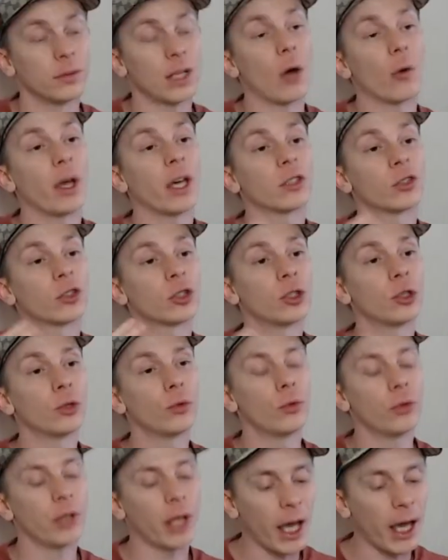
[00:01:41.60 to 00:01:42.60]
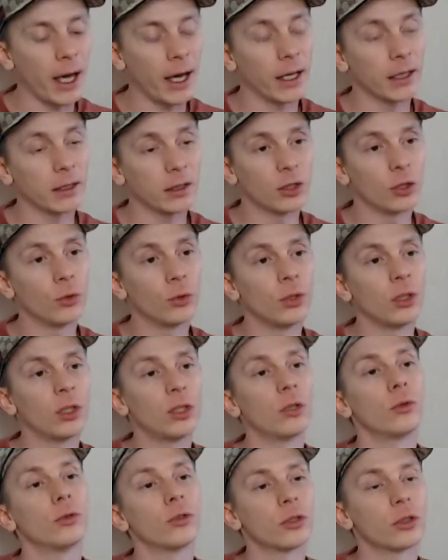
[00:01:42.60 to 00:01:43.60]
Now, as soon as you
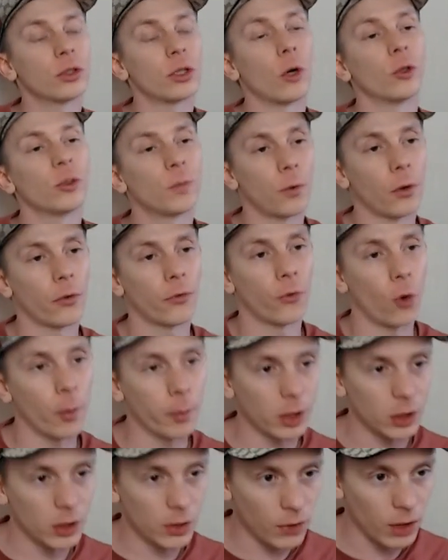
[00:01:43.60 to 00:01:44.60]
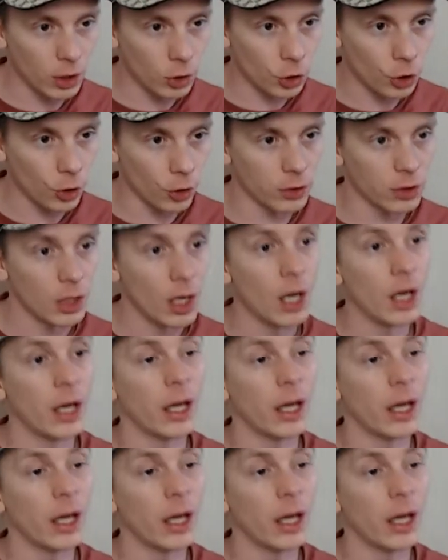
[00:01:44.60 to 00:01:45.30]
use those performance features,